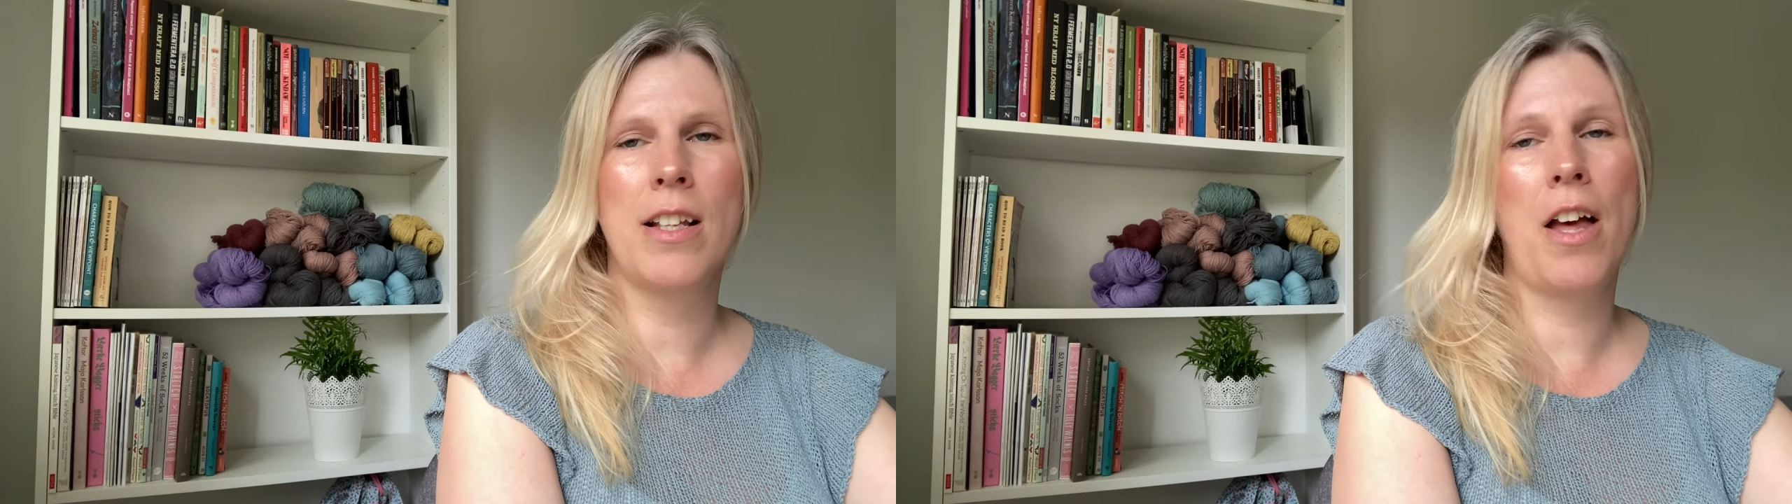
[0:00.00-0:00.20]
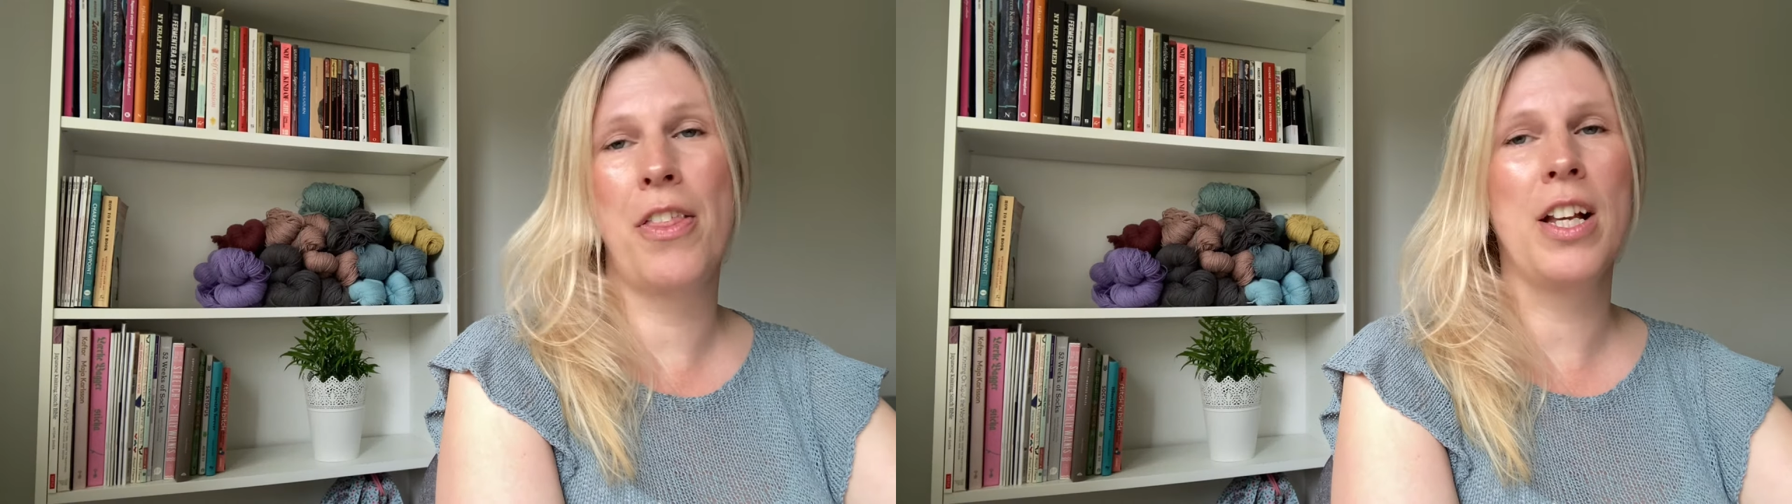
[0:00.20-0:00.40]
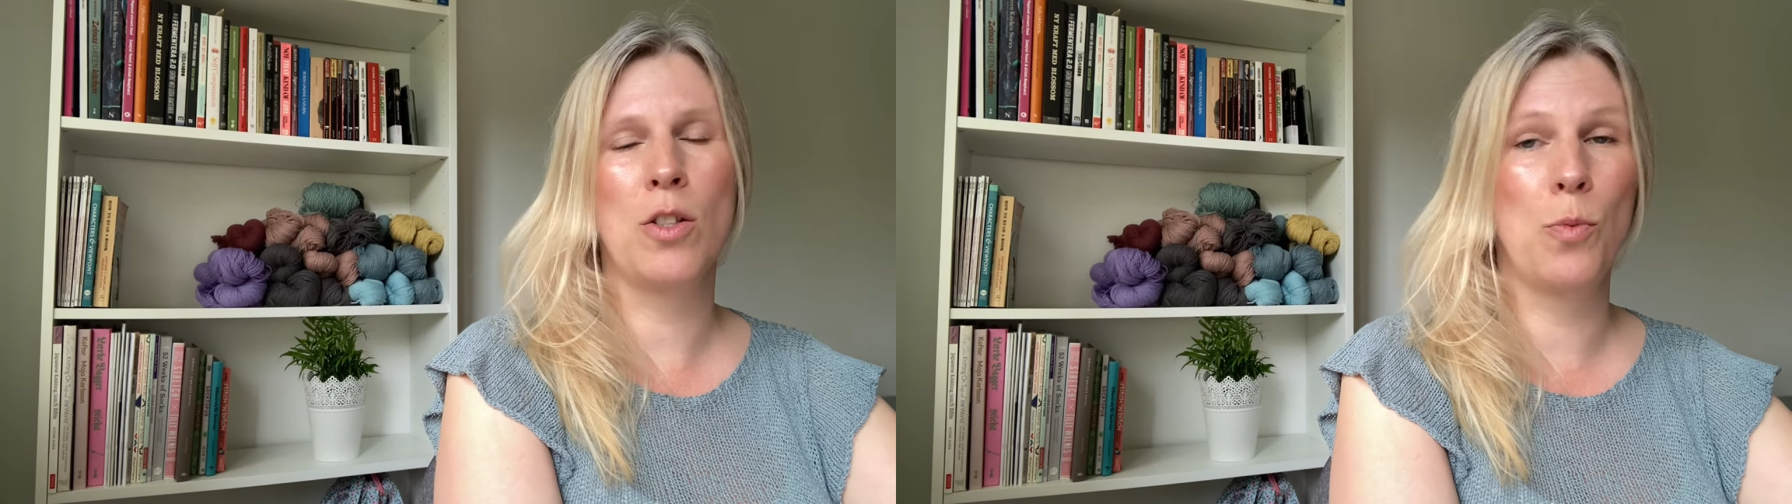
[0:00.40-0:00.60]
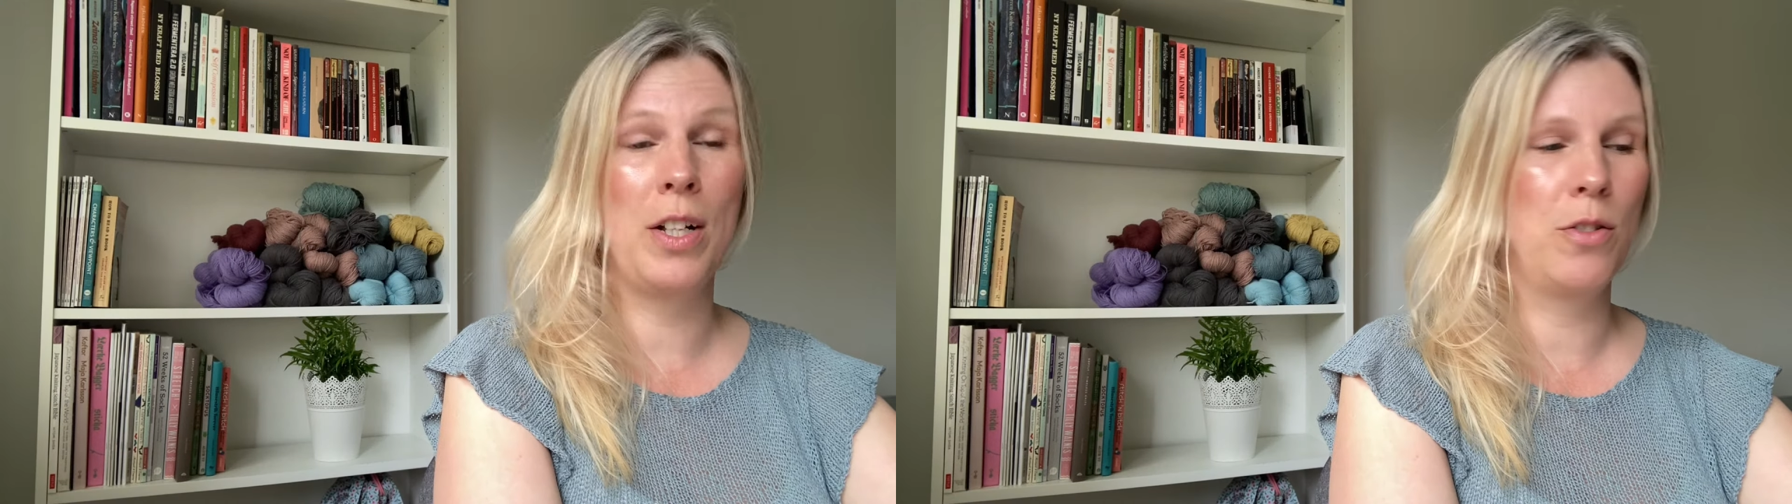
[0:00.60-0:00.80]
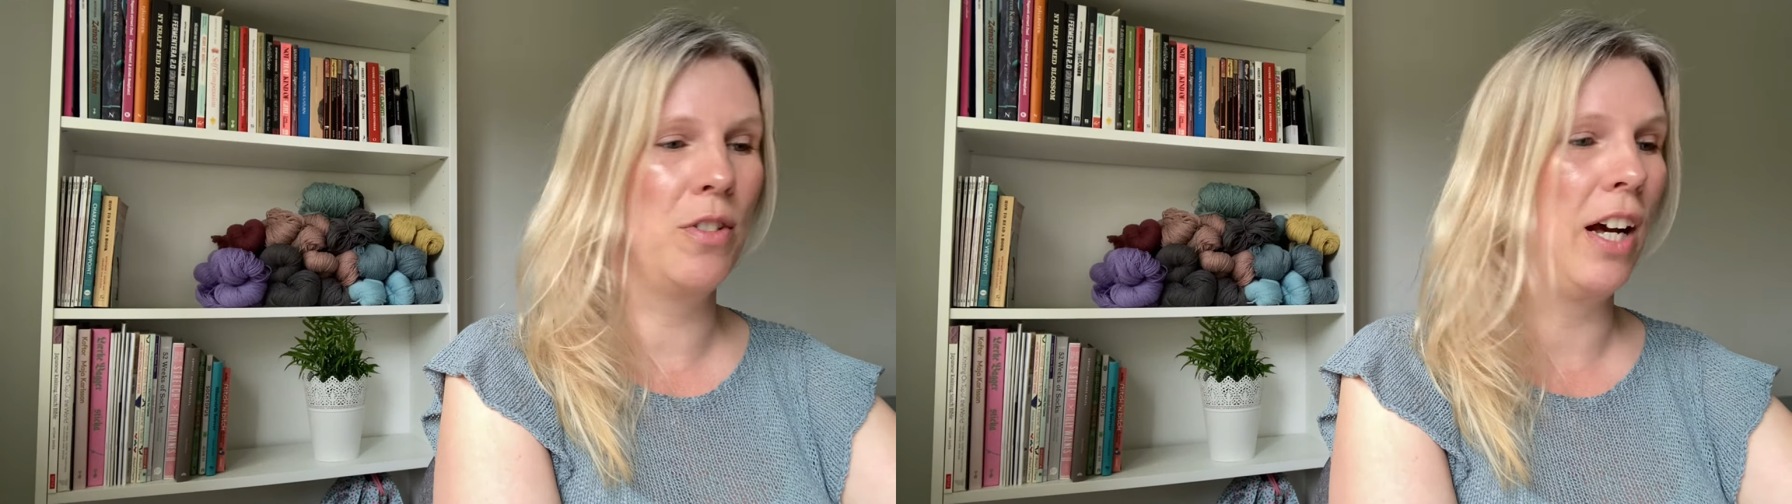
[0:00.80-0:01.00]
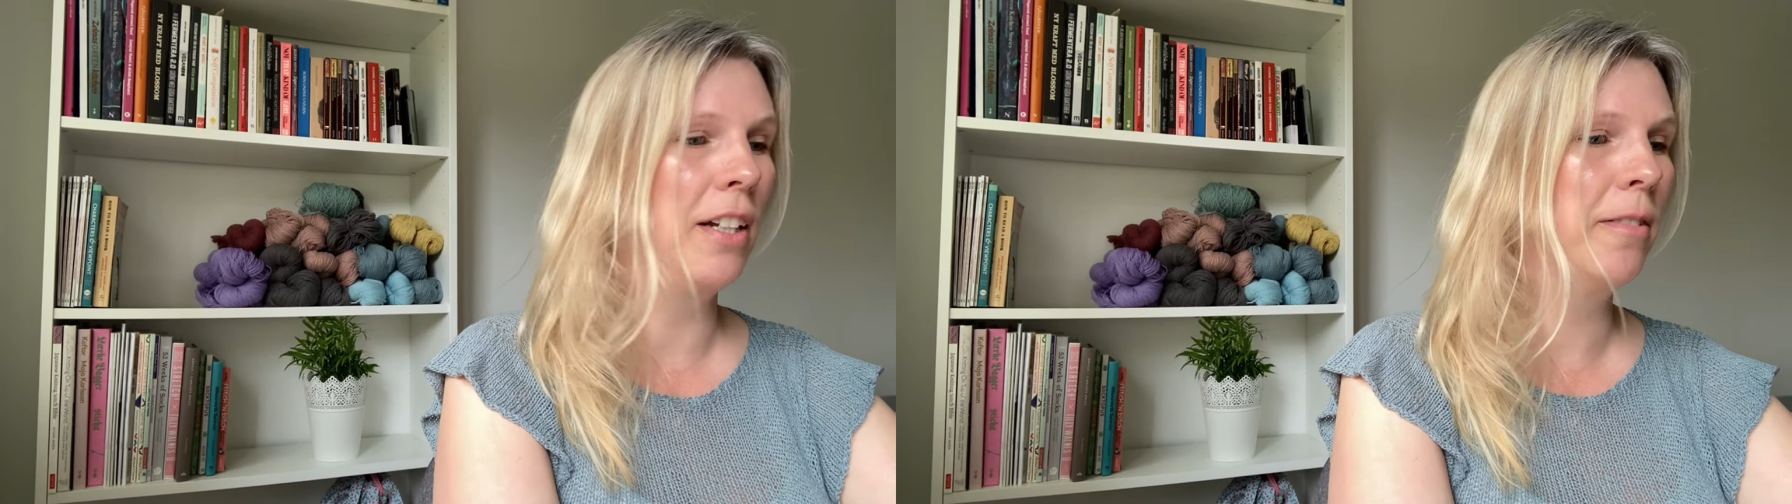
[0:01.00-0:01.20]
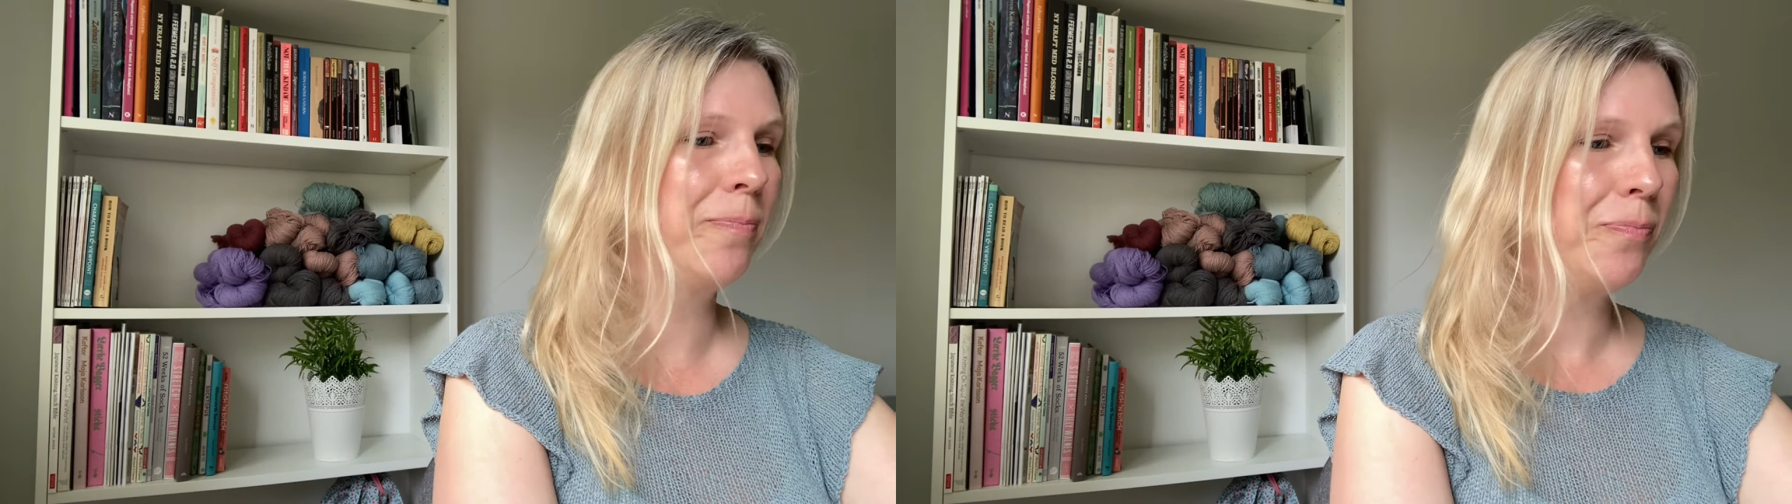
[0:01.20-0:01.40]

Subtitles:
I think it's 1 to 9.